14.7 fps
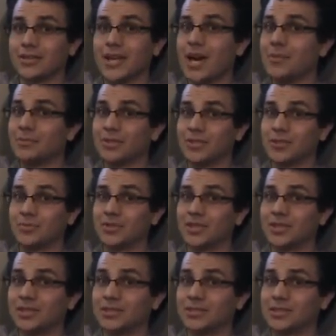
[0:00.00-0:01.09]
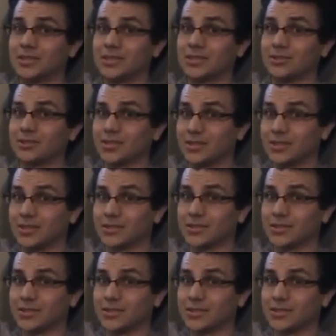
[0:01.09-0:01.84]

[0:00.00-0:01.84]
happens because they're still